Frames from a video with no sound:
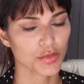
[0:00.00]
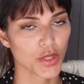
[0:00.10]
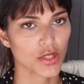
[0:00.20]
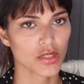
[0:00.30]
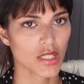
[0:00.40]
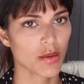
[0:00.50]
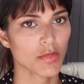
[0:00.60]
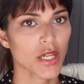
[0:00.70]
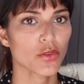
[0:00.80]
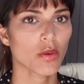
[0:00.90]
because that
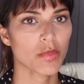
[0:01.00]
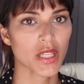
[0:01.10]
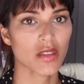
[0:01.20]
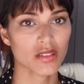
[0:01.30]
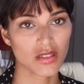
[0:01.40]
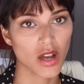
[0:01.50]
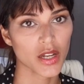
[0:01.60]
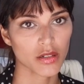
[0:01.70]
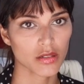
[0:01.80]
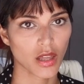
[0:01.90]
might not be the
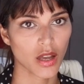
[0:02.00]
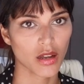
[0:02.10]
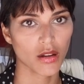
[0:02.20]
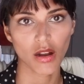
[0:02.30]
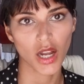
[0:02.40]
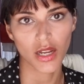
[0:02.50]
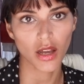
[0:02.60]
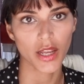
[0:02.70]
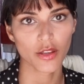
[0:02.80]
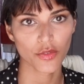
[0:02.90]
style that I
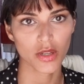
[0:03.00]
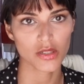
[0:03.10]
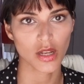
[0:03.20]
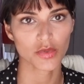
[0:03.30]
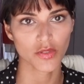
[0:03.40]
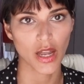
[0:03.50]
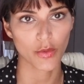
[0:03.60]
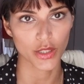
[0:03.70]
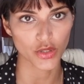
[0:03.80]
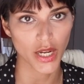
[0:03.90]
like in terms of
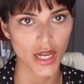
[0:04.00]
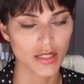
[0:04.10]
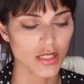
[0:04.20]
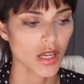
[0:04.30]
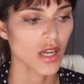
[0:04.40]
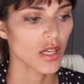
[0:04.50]
how I dress.